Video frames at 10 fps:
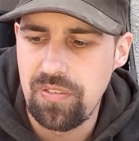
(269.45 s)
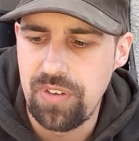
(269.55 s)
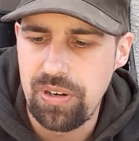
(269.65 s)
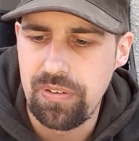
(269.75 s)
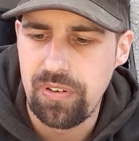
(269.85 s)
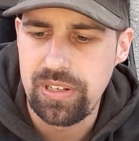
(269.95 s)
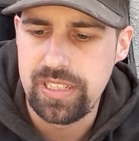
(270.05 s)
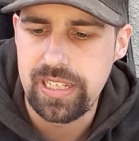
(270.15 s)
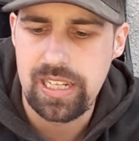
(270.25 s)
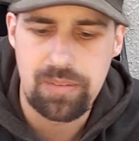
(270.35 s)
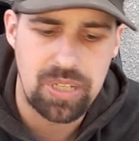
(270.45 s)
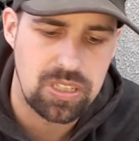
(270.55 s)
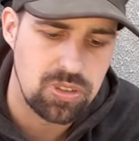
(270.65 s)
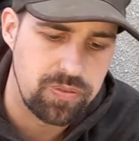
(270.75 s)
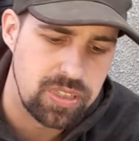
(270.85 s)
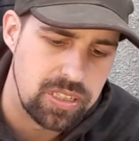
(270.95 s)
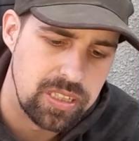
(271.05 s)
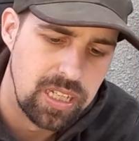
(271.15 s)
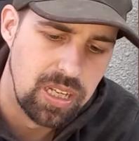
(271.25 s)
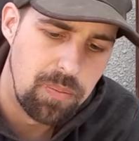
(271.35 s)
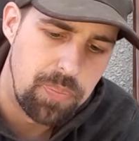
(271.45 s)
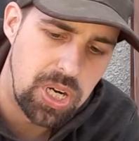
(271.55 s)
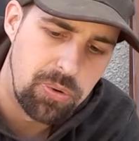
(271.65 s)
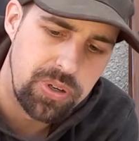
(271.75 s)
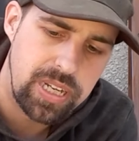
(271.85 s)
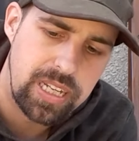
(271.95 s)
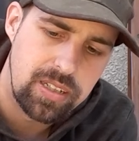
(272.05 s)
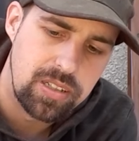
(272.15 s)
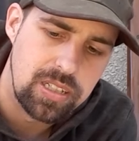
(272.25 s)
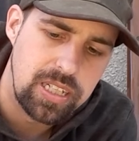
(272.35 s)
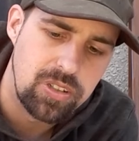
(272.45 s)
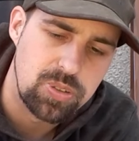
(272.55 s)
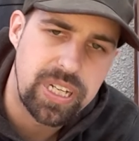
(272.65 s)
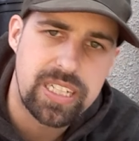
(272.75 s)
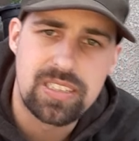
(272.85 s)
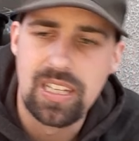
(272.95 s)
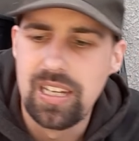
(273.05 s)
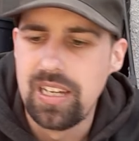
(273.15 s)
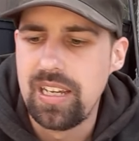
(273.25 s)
very very deadly because of the power and the little spikes